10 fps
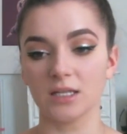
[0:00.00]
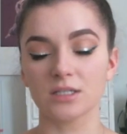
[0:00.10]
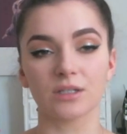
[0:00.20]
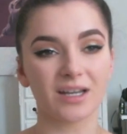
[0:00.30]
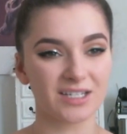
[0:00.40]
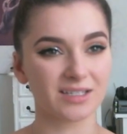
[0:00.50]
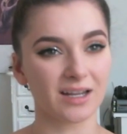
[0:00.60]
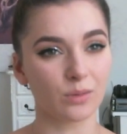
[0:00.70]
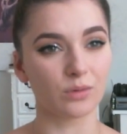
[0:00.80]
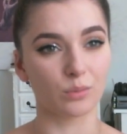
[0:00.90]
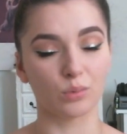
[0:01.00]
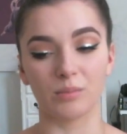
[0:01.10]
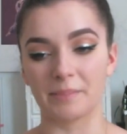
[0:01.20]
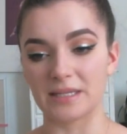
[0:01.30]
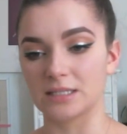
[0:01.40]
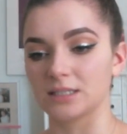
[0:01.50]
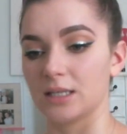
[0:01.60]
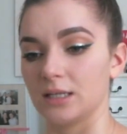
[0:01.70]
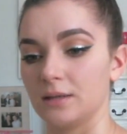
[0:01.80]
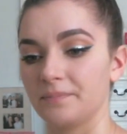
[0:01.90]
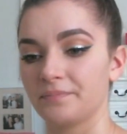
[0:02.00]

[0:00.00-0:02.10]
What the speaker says: so I just kind of want to warm up the skin